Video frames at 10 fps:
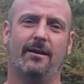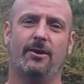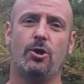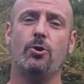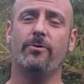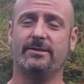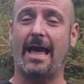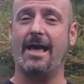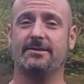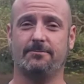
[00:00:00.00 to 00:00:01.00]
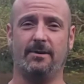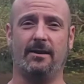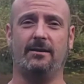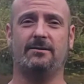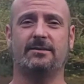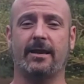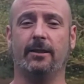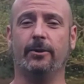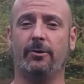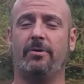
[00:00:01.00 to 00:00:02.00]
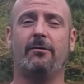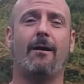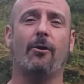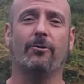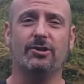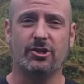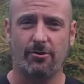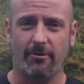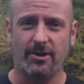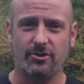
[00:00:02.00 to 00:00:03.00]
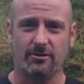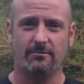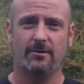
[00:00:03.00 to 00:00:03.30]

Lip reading: Hugh has asked me to say a little bit about regeneration